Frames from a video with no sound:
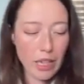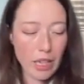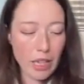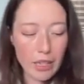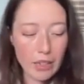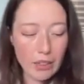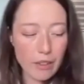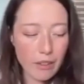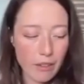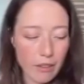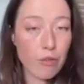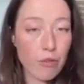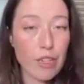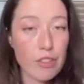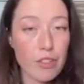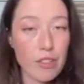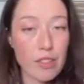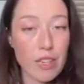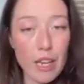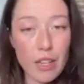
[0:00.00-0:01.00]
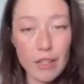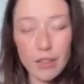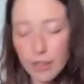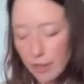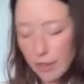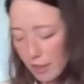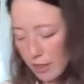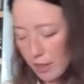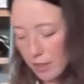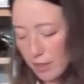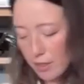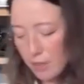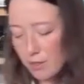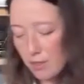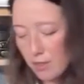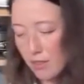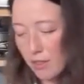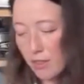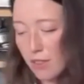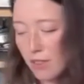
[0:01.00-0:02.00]
like fresh
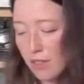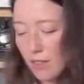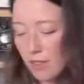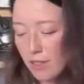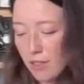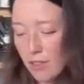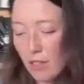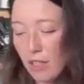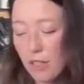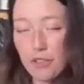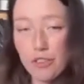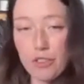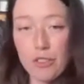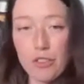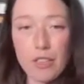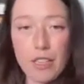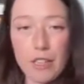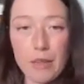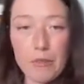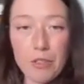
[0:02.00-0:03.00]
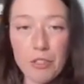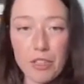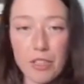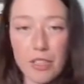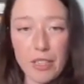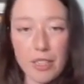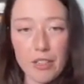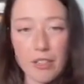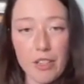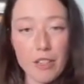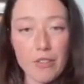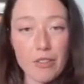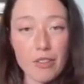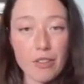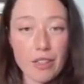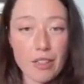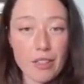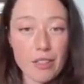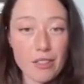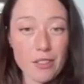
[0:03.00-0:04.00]
scallions, cilantro, kimchi, and you have a
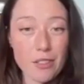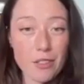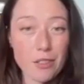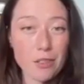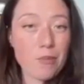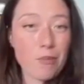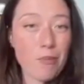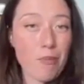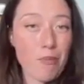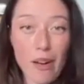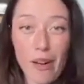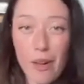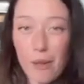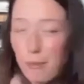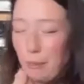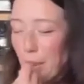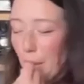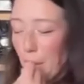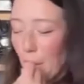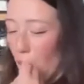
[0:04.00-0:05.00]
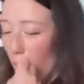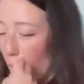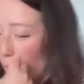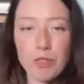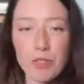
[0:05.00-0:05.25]
nice little hot meal.